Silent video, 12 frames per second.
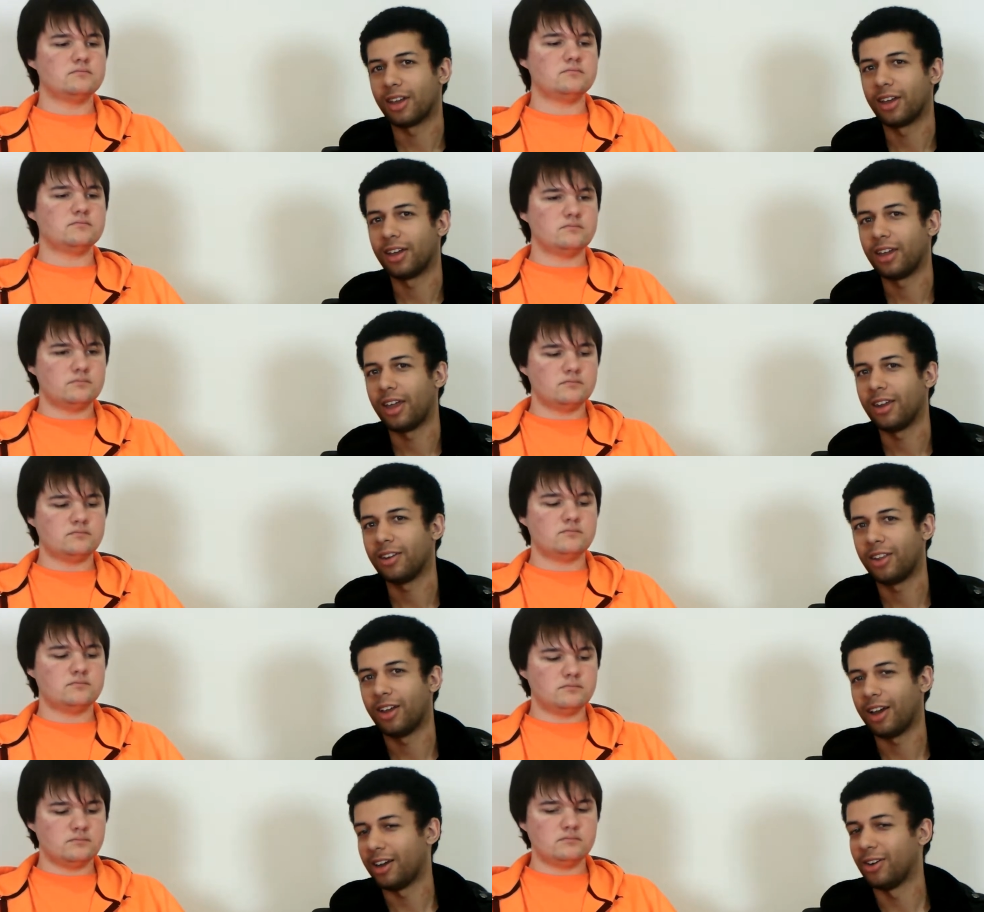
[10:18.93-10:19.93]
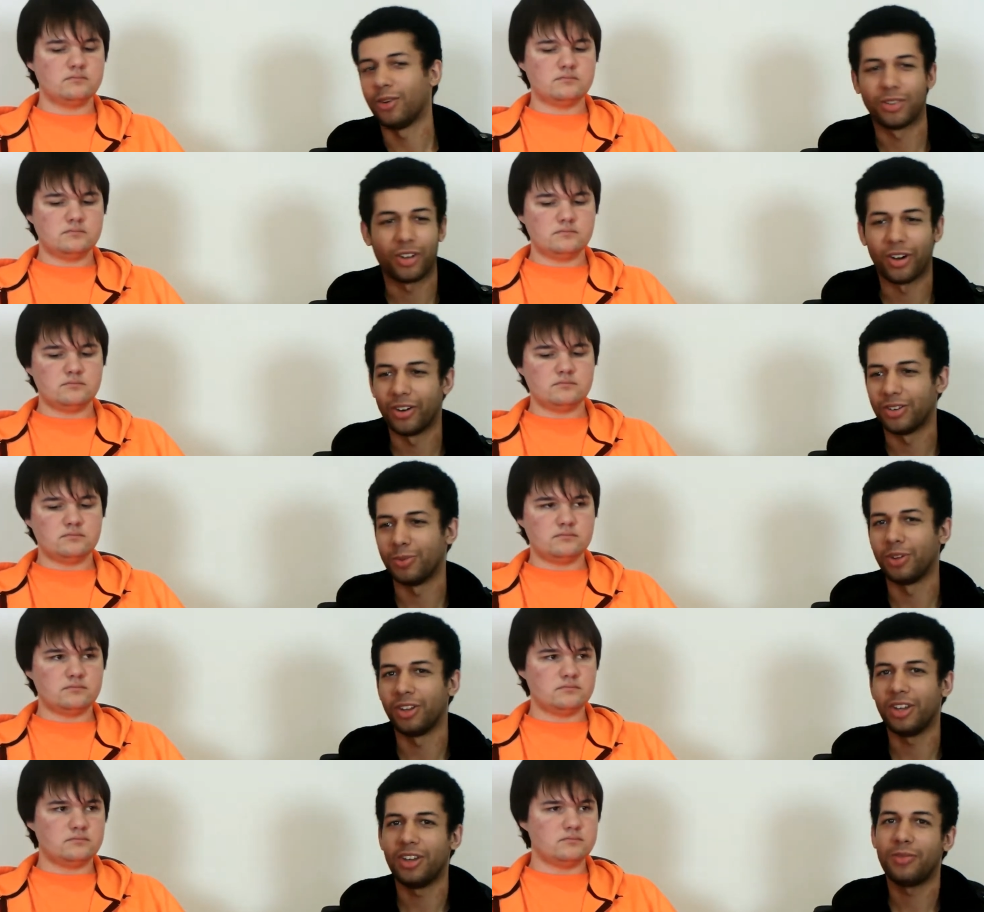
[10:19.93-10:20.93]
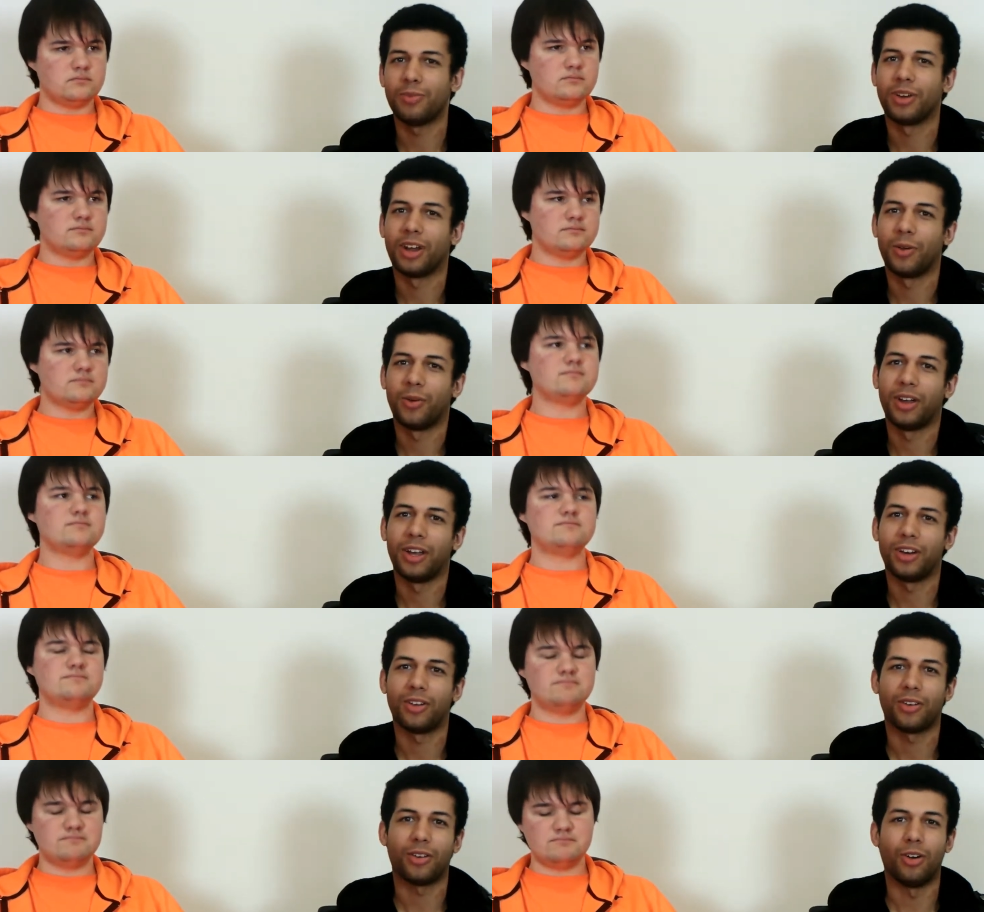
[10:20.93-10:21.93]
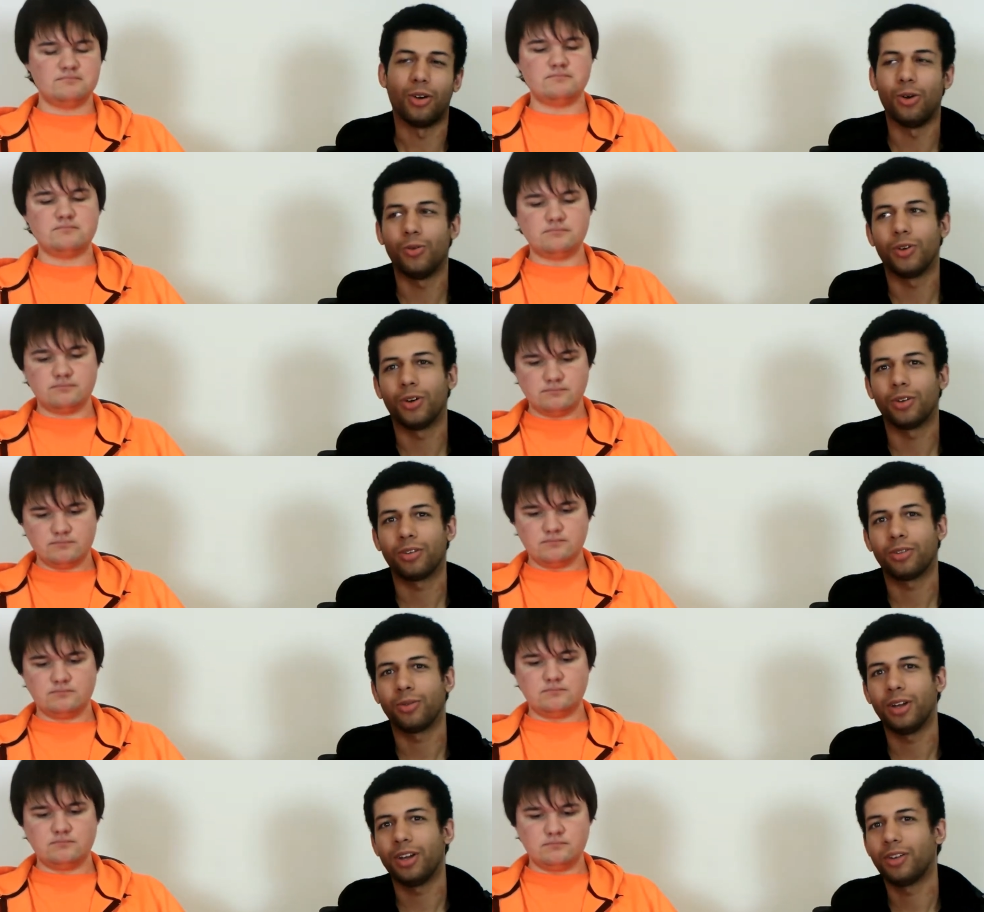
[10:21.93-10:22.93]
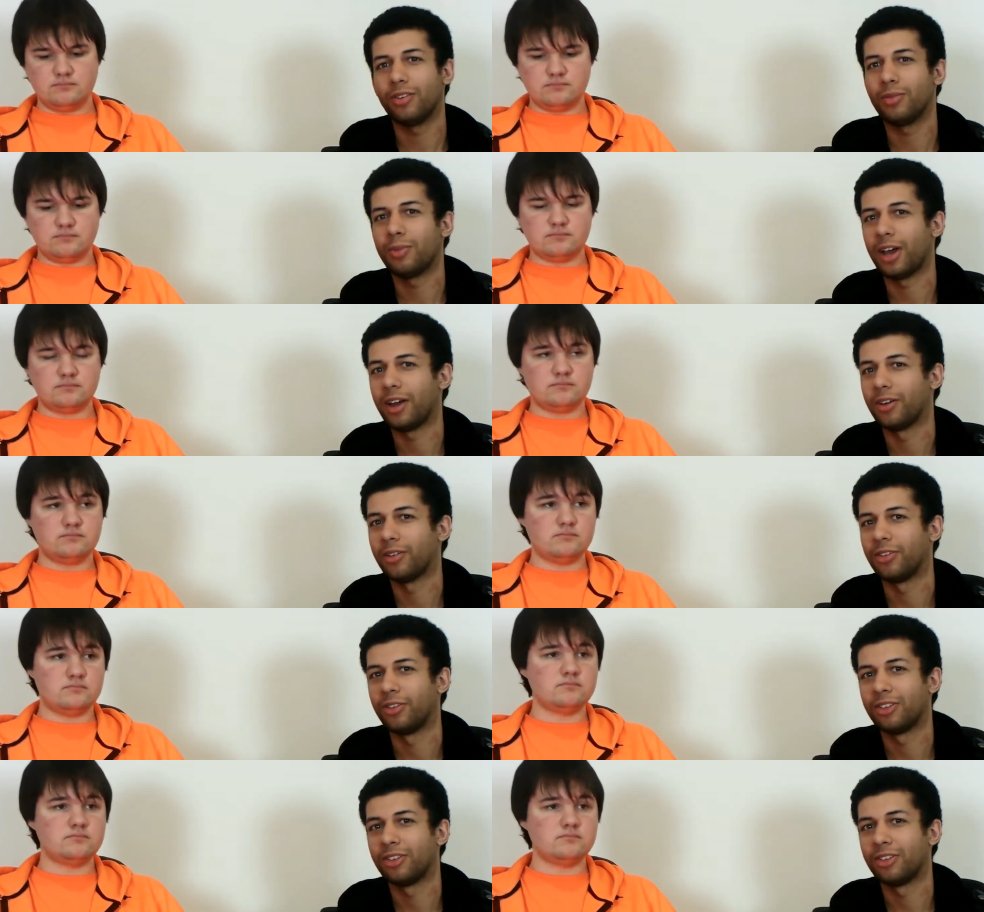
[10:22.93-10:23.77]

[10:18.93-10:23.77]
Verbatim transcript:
Speaker 1: I ate a lot. I know it's hard to believe, but I weighed over 300 pounds.